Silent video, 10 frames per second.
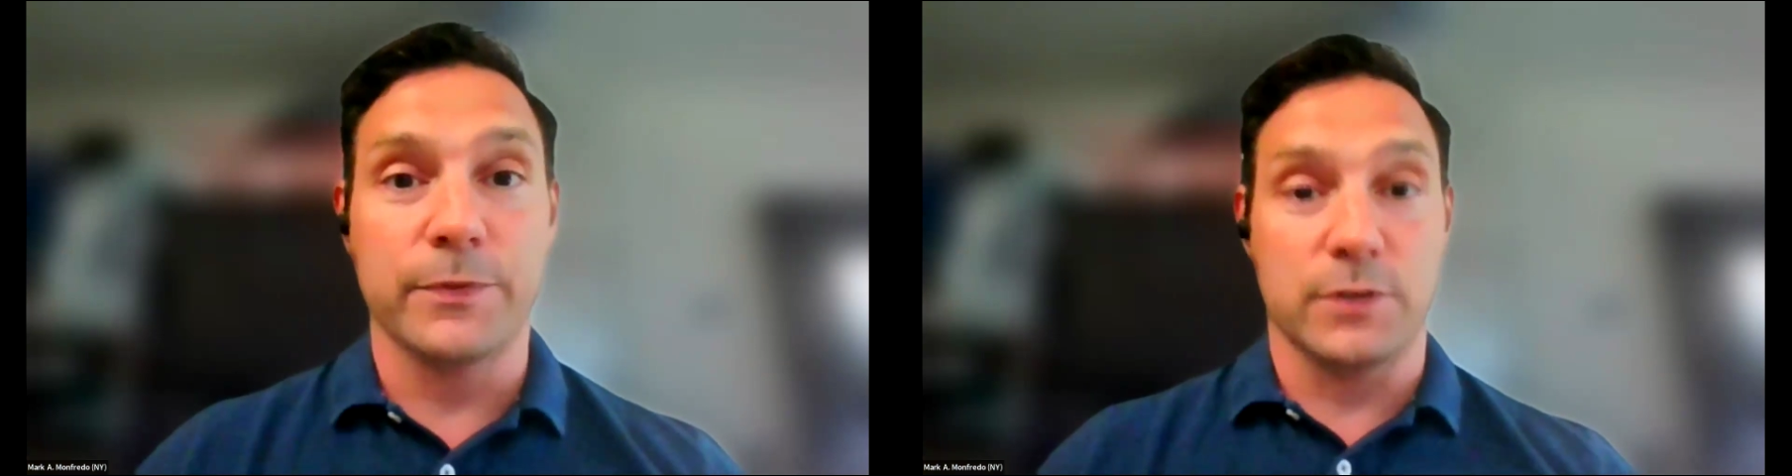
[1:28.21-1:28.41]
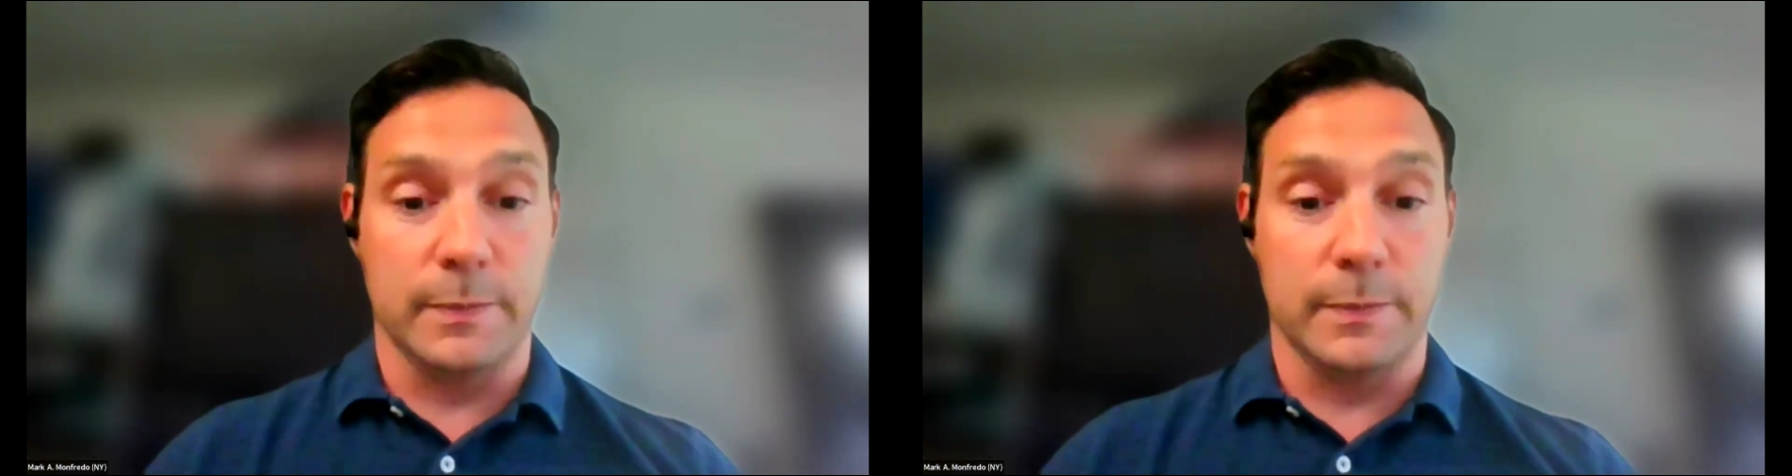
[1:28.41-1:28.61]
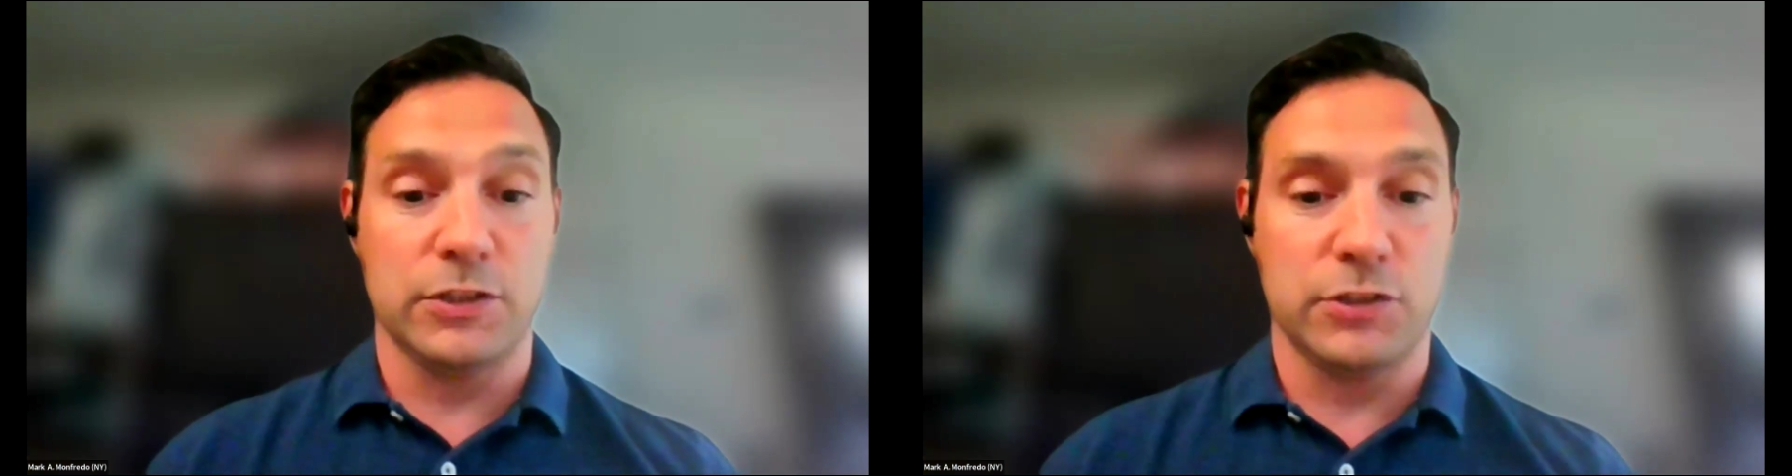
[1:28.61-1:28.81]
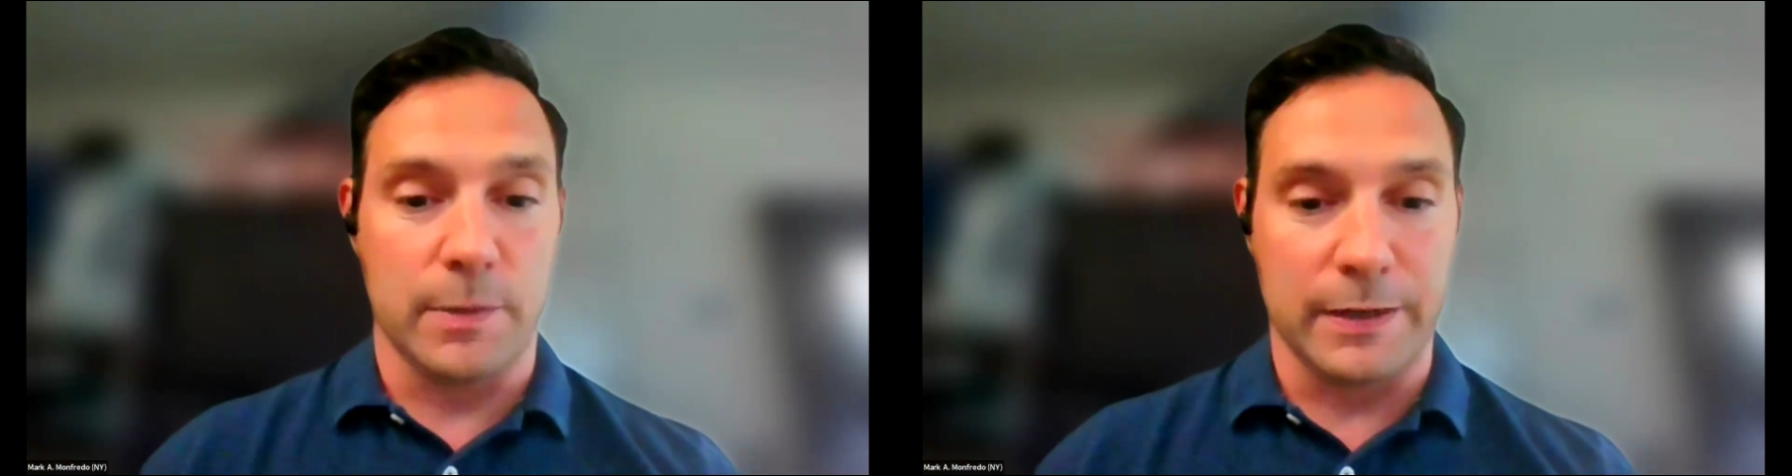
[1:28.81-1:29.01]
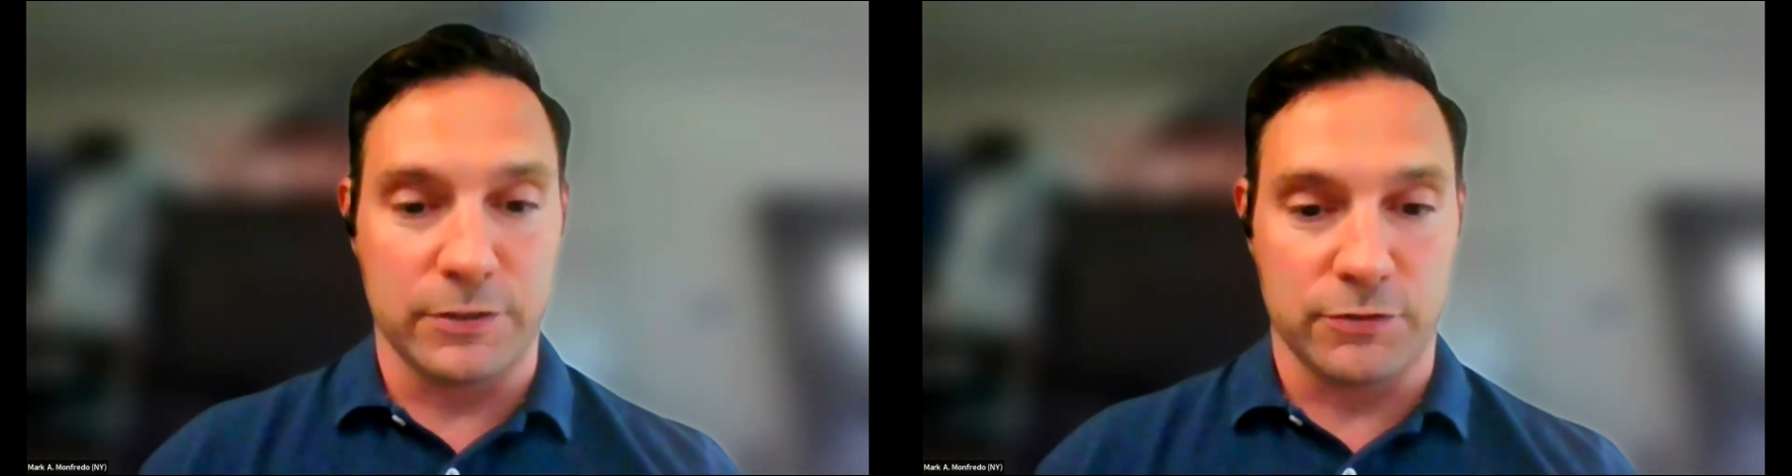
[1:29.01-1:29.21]
So let me just
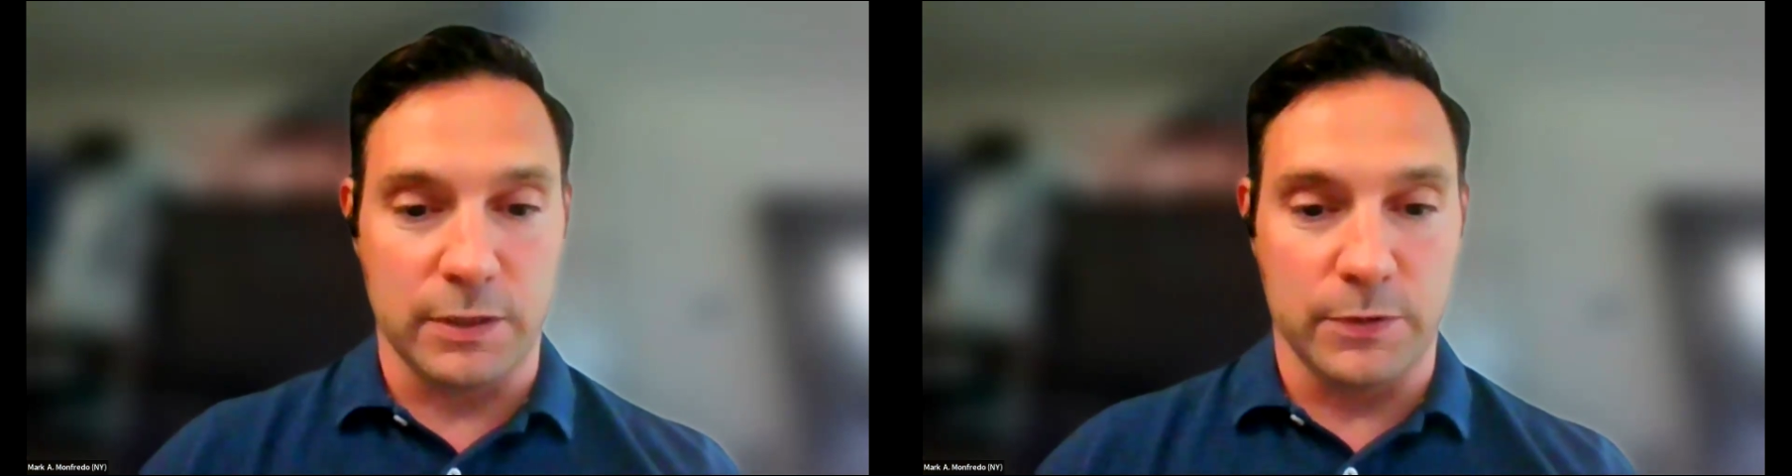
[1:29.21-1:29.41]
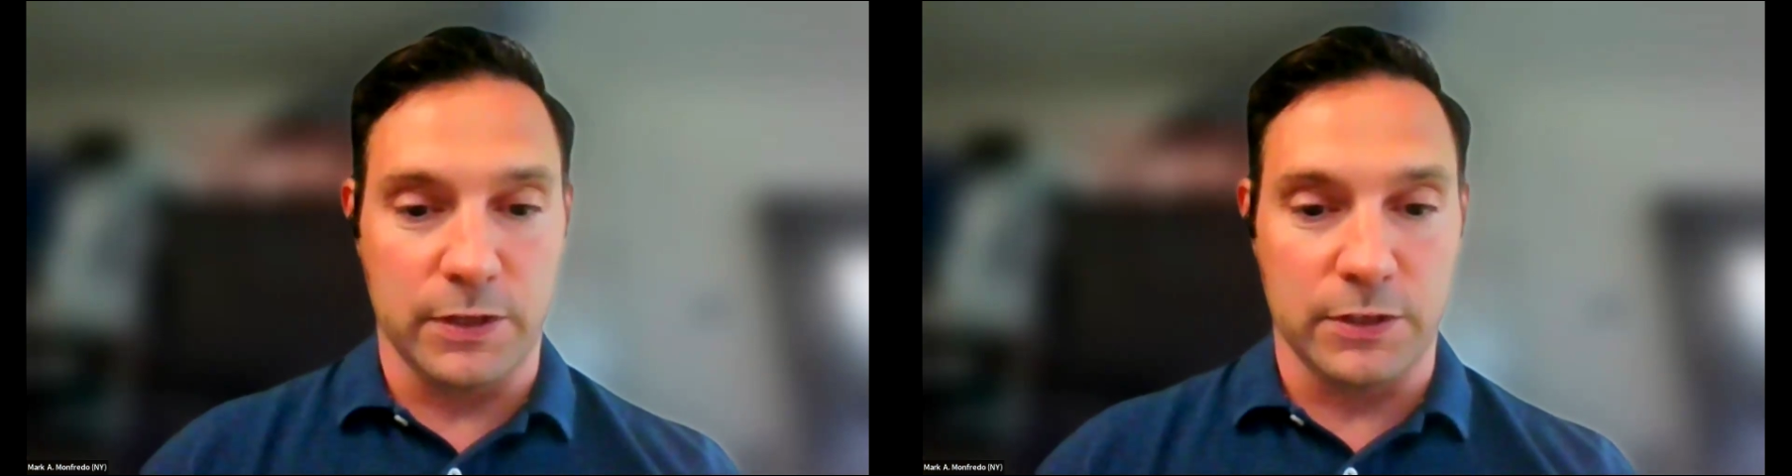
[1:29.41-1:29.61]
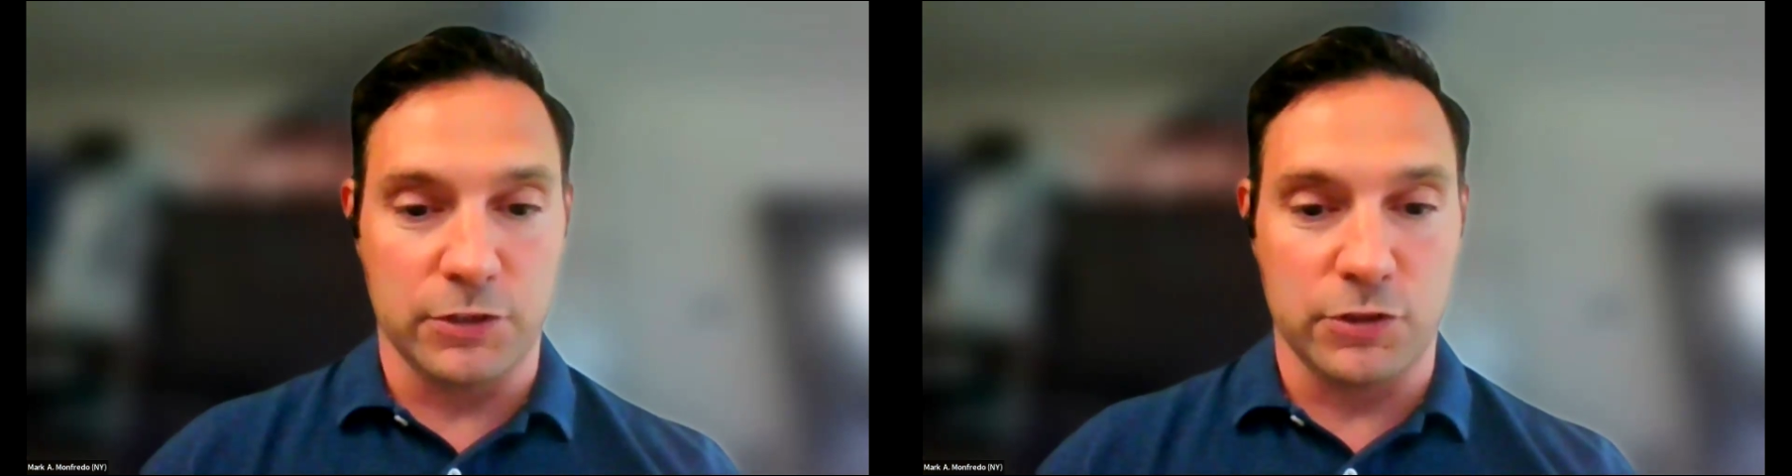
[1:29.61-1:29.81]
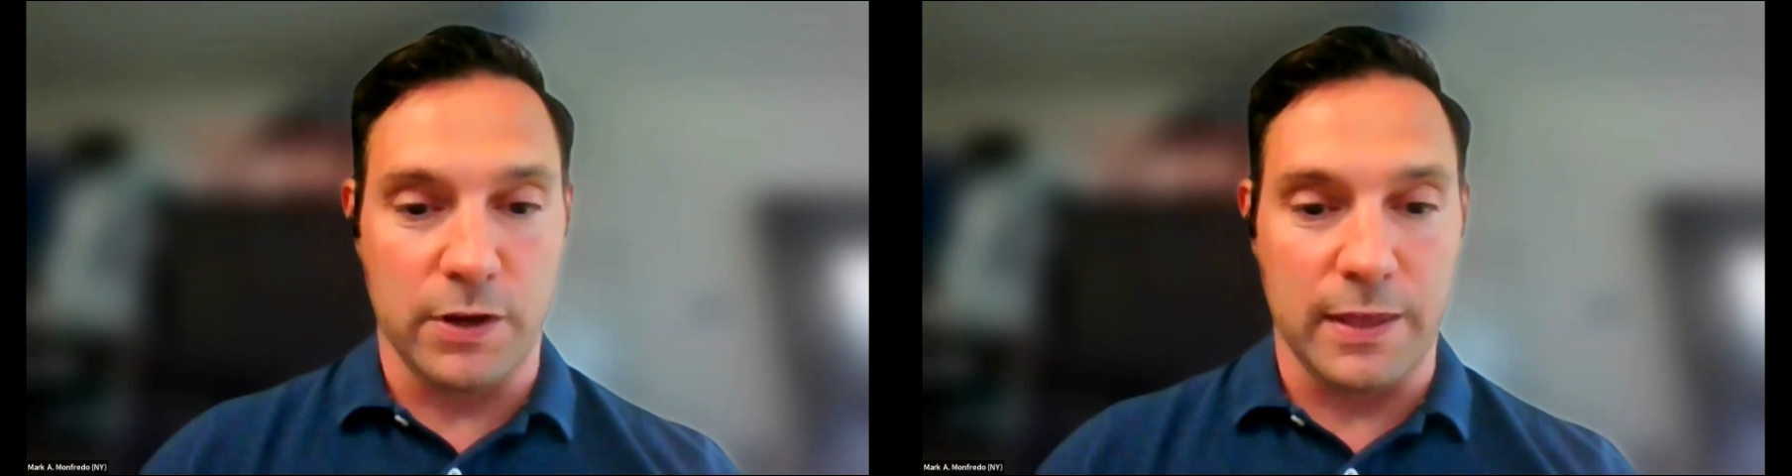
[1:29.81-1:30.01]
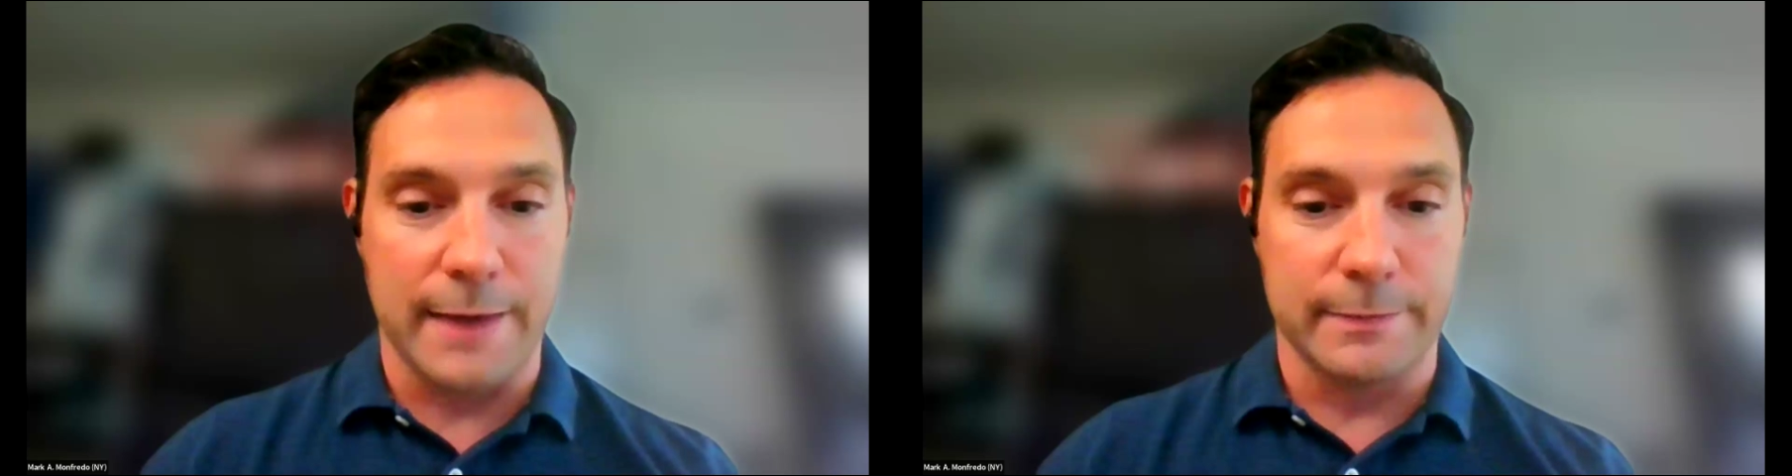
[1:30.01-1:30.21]
share my screen with you and show
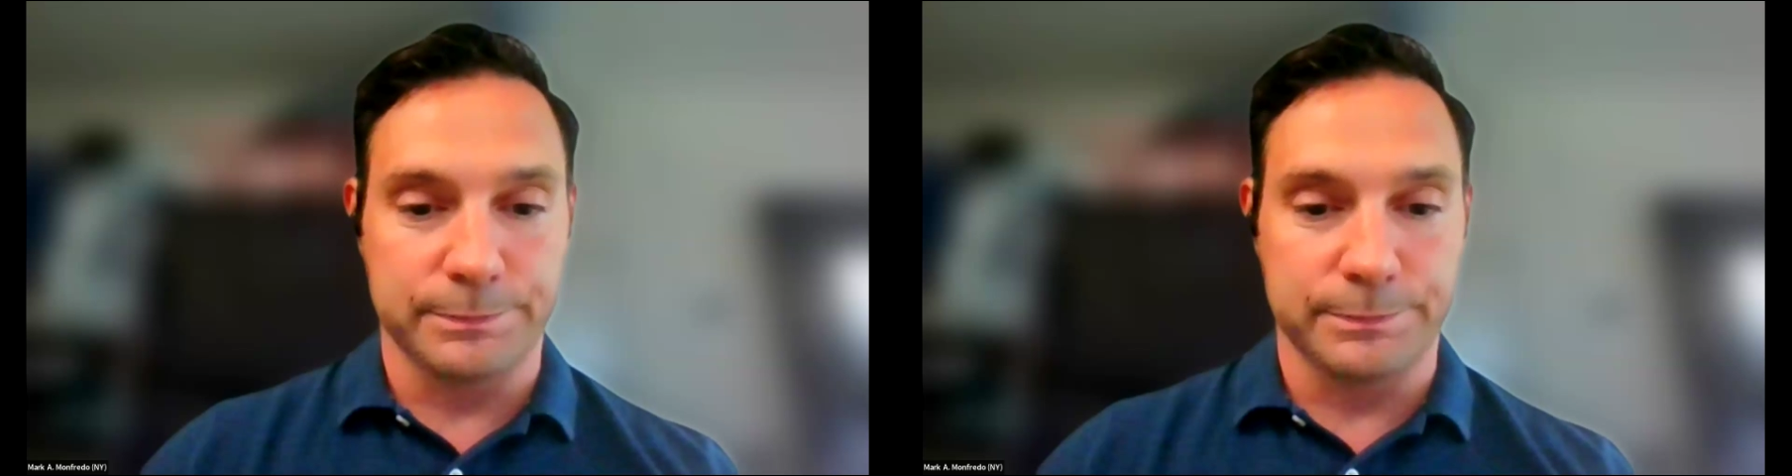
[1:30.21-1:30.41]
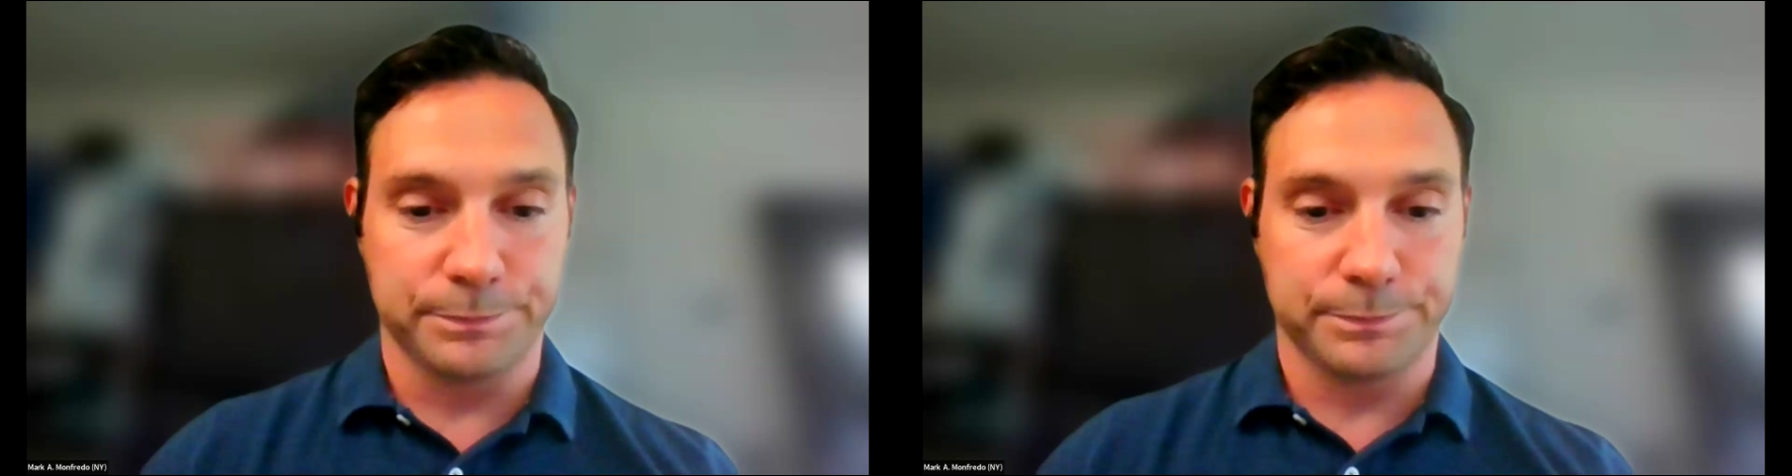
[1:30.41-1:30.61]
you that.